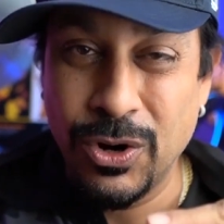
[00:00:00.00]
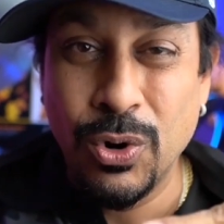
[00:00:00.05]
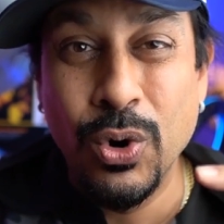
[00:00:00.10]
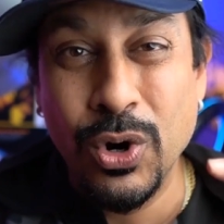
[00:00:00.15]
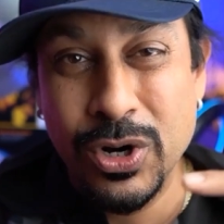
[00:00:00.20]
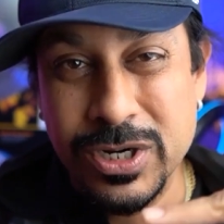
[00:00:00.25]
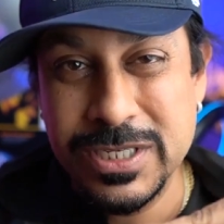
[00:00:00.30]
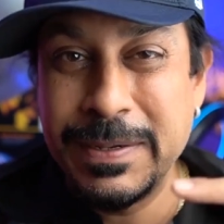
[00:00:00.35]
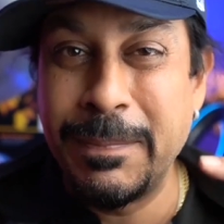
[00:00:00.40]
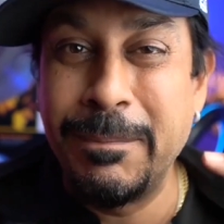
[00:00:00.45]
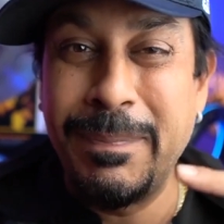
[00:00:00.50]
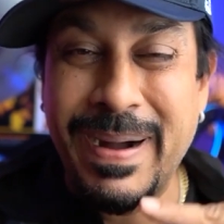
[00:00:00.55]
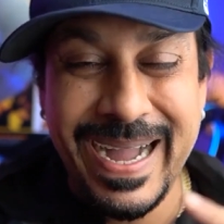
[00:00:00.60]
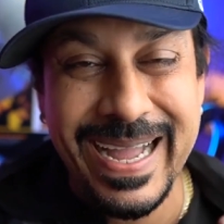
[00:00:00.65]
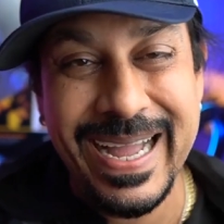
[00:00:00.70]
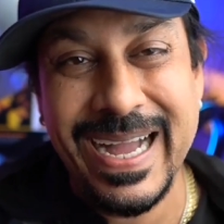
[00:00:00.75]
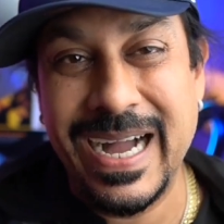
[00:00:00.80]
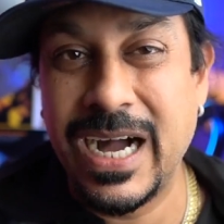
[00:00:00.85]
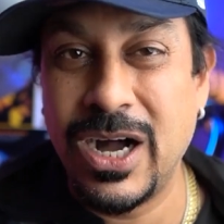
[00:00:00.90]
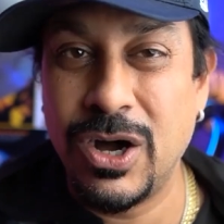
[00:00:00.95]
or to
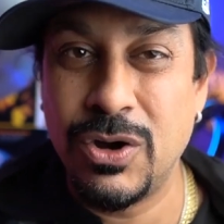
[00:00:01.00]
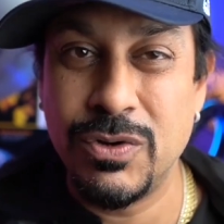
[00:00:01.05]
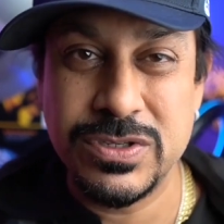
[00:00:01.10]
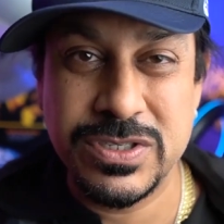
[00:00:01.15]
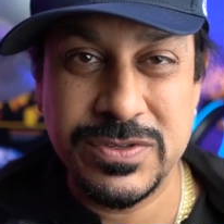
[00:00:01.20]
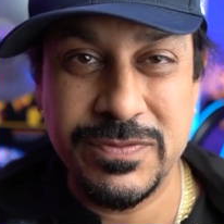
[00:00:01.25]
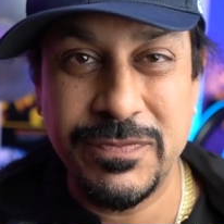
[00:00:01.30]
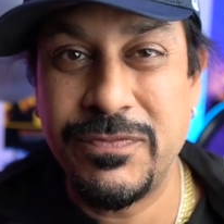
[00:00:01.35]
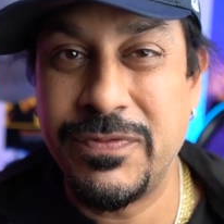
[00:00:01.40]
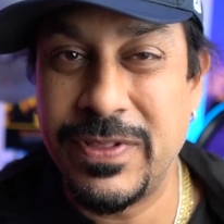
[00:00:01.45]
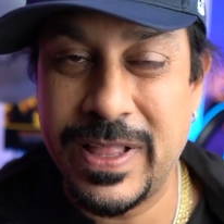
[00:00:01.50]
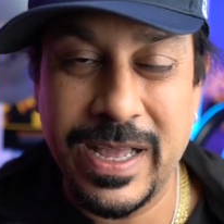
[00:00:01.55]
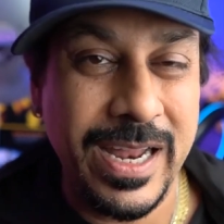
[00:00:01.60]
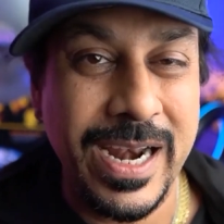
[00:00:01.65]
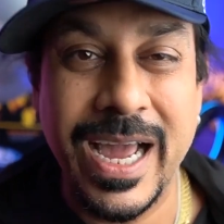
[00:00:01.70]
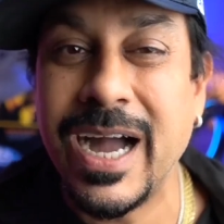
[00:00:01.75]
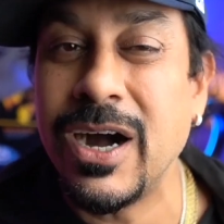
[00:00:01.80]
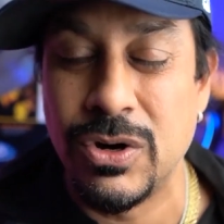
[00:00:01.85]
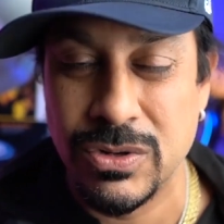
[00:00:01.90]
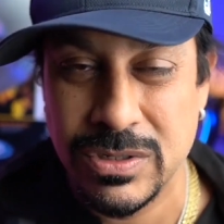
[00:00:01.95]
buy a house
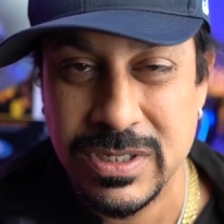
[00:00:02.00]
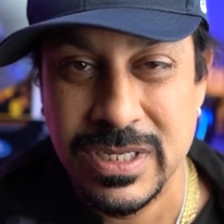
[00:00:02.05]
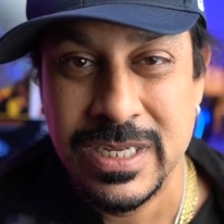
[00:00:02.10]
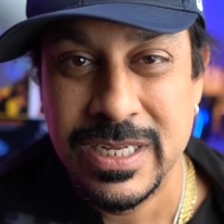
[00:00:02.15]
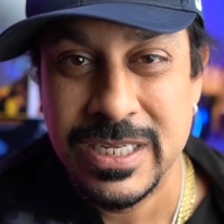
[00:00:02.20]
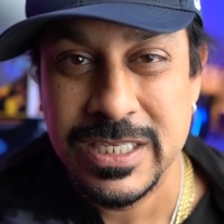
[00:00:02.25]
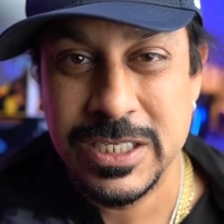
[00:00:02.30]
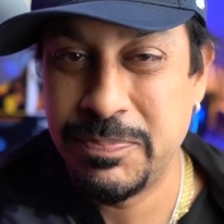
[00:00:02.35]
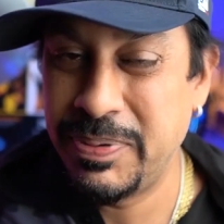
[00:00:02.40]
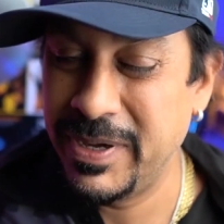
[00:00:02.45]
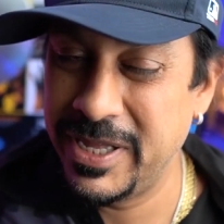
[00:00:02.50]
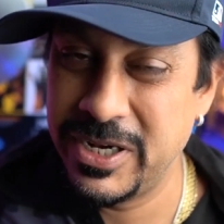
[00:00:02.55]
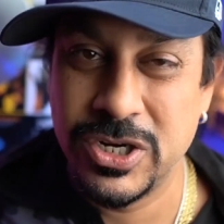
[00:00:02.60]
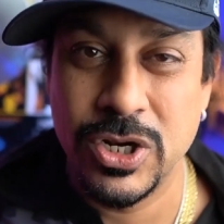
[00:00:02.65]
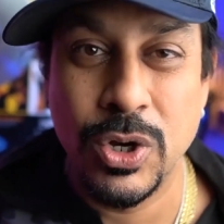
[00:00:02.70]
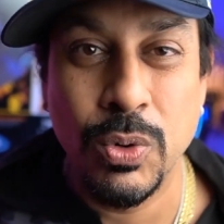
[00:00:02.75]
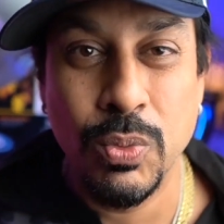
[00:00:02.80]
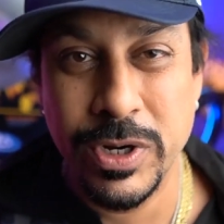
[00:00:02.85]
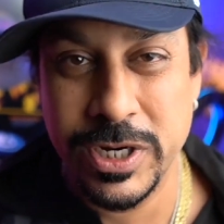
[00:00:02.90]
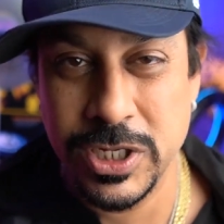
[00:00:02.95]
flat out,
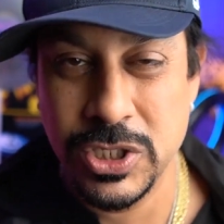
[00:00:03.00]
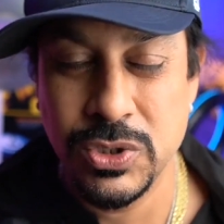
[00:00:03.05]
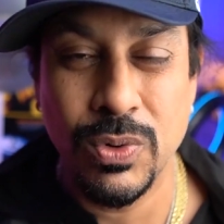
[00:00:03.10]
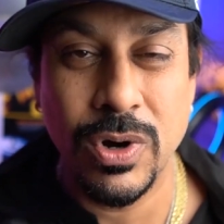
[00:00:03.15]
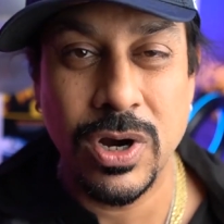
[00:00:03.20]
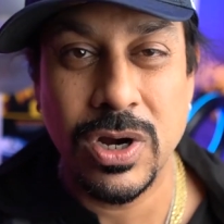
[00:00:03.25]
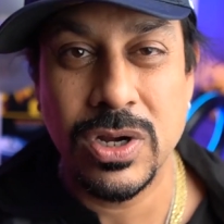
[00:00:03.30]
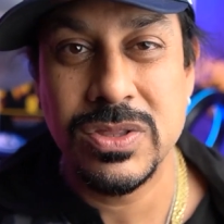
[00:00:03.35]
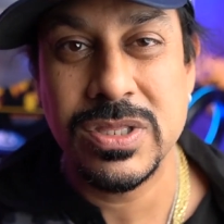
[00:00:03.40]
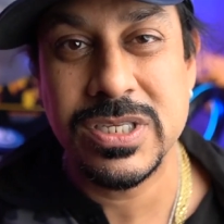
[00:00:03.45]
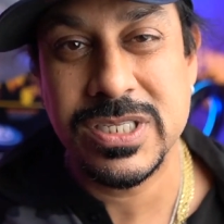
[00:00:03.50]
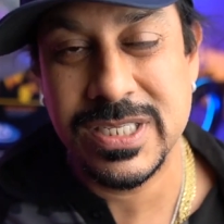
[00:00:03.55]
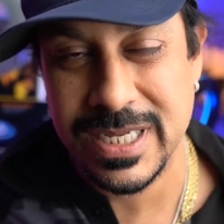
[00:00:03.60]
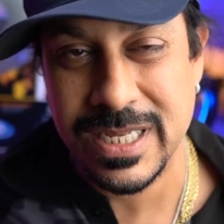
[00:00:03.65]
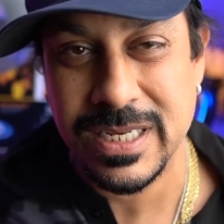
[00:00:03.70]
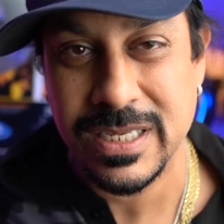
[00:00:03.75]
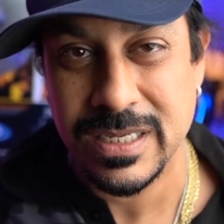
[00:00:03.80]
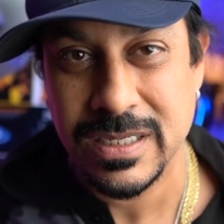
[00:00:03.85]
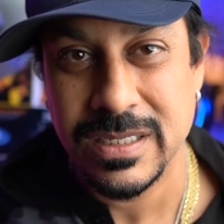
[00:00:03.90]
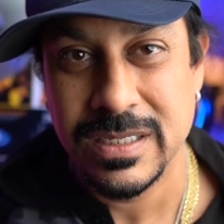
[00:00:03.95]
depending on where you are in the
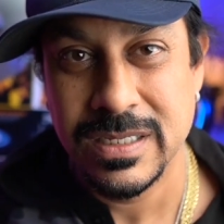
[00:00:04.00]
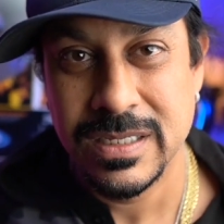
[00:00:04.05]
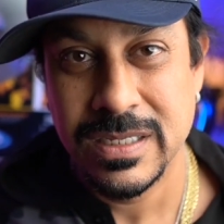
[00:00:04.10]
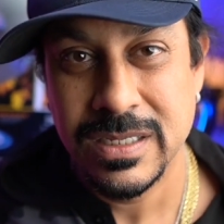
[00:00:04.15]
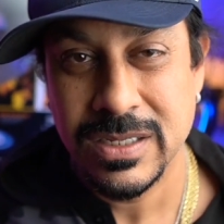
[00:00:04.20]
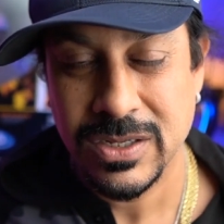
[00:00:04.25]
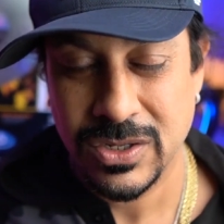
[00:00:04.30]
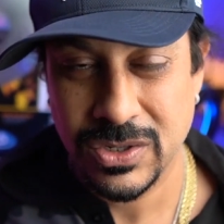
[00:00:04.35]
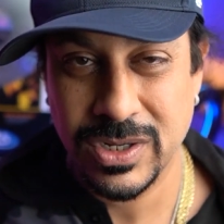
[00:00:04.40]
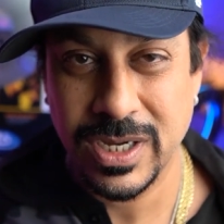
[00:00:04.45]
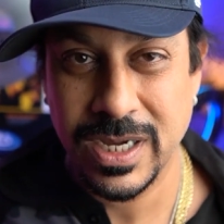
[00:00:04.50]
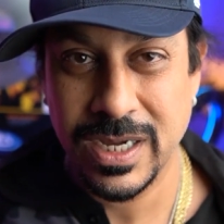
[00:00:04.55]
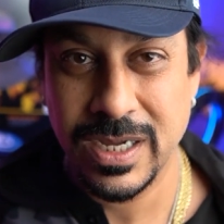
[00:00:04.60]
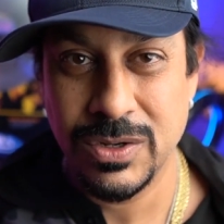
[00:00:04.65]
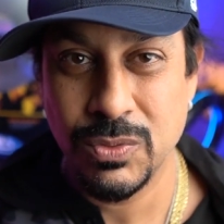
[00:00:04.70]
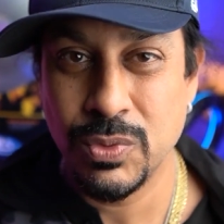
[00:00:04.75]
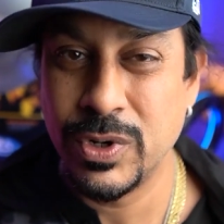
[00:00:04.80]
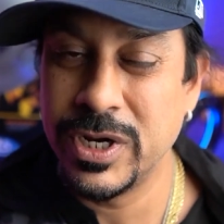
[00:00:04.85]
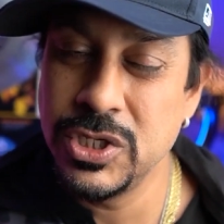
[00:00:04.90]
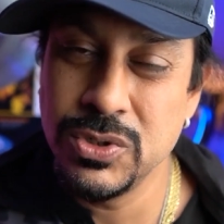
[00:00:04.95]
city,
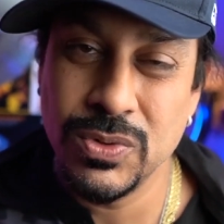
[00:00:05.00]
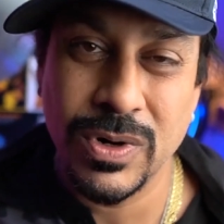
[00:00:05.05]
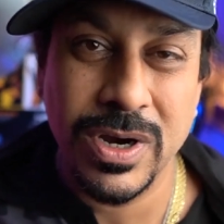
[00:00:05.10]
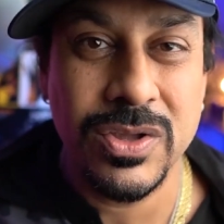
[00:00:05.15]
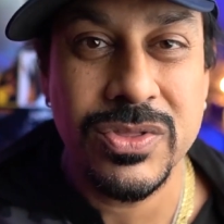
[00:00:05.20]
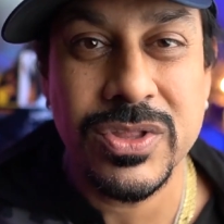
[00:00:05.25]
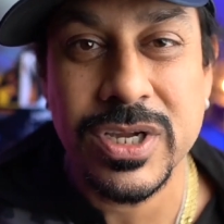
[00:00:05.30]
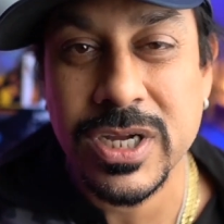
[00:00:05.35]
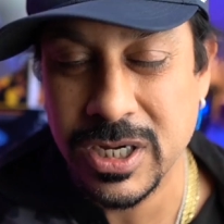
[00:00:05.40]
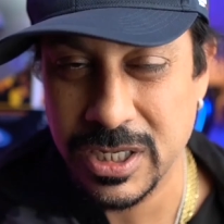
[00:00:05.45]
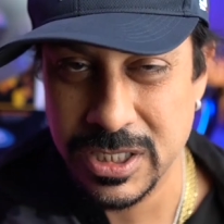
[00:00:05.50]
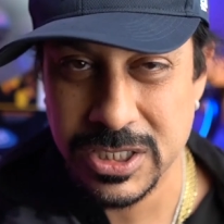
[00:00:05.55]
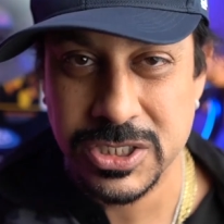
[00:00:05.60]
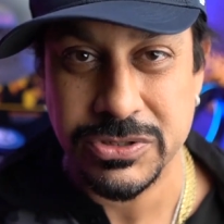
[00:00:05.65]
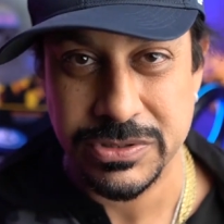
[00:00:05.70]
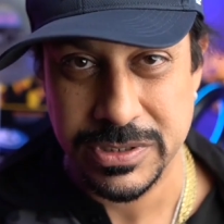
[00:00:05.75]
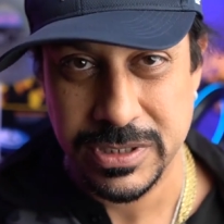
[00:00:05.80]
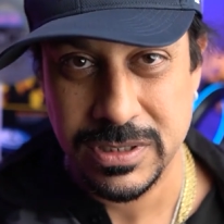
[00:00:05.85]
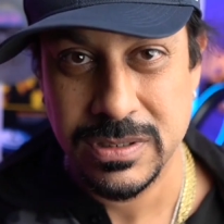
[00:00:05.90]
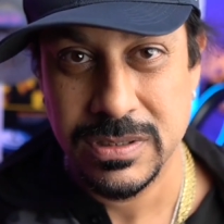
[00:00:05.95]
okay? Where you are in the
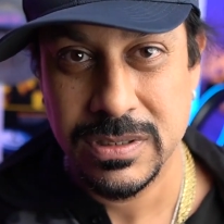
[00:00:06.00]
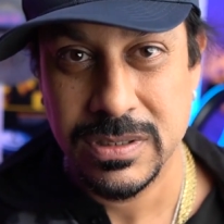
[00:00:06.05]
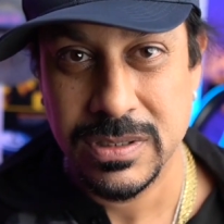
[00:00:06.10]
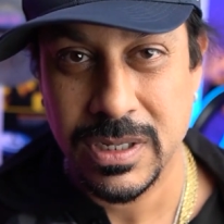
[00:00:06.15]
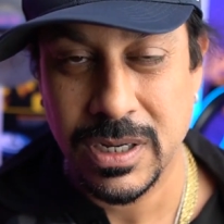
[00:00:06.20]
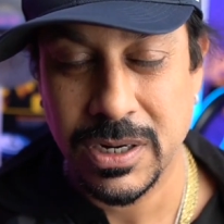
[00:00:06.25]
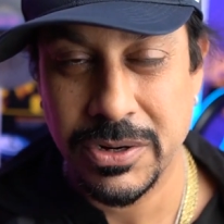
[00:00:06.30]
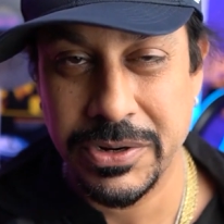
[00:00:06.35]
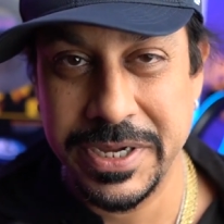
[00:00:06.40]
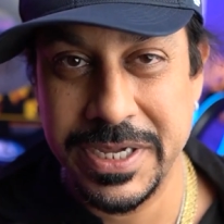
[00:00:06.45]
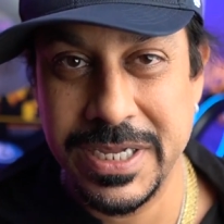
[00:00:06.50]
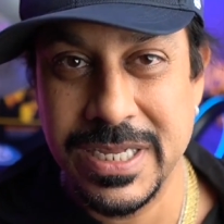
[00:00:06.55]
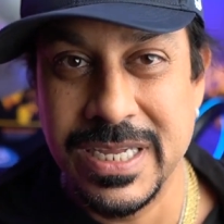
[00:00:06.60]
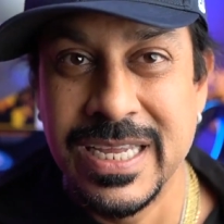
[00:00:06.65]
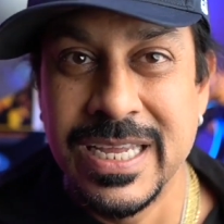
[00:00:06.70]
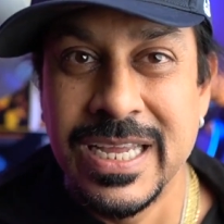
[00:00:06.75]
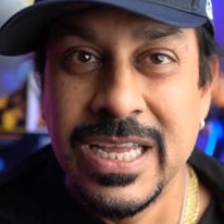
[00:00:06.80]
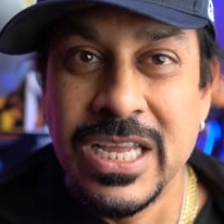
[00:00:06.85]
country, all right?